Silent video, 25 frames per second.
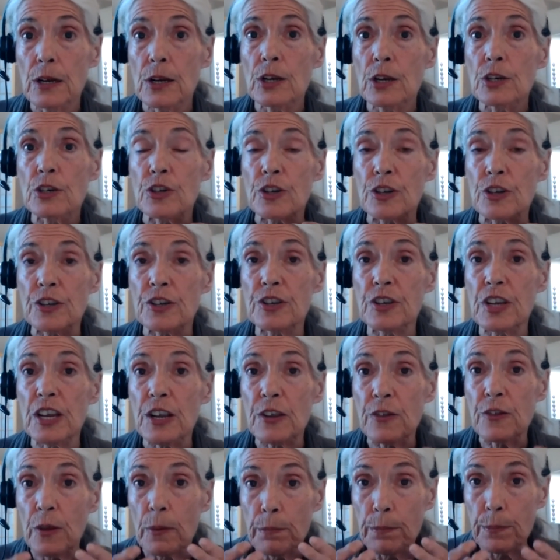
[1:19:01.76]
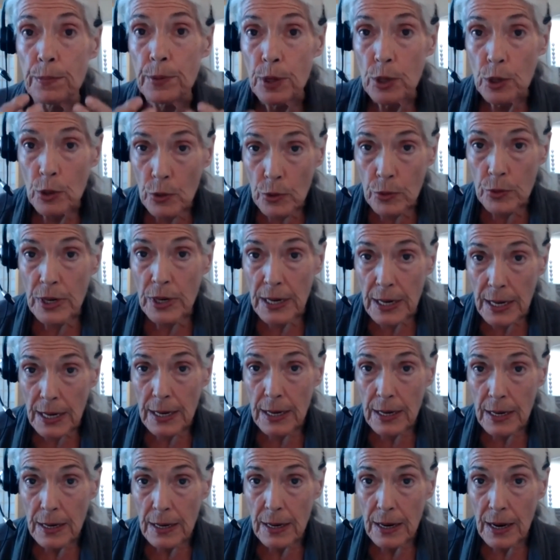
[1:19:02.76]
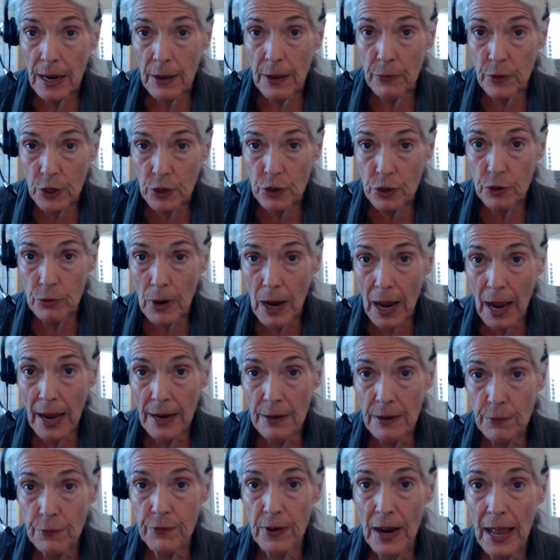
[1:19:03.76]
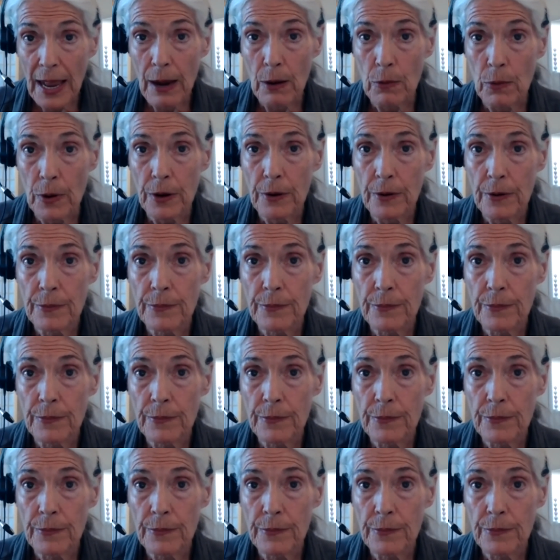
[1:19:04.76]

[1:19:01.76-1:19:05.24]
to see the beauty in the dried flower,